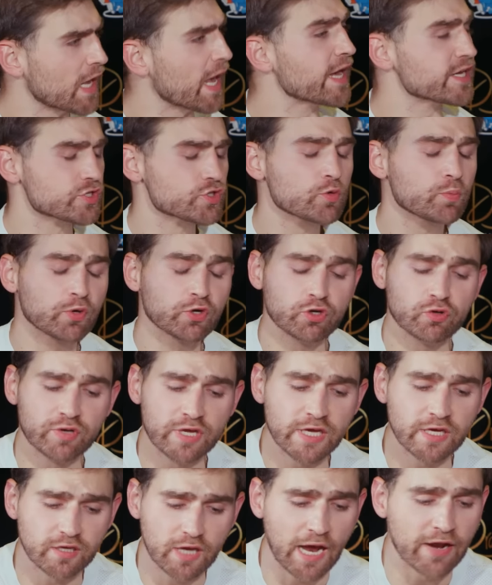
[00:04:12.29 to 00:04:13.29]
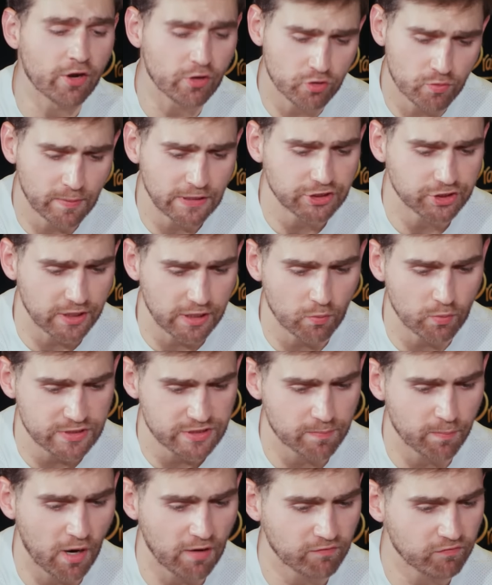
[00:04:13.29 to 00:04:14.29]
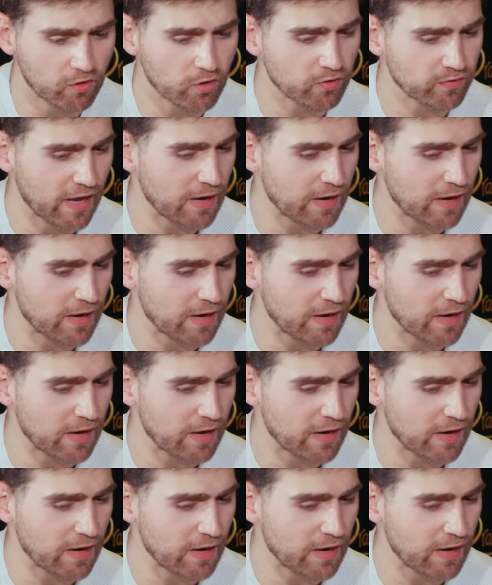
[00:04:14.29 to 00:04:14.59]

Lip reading: Yeah, it's super unique. I know you mentioned he went to Montverde.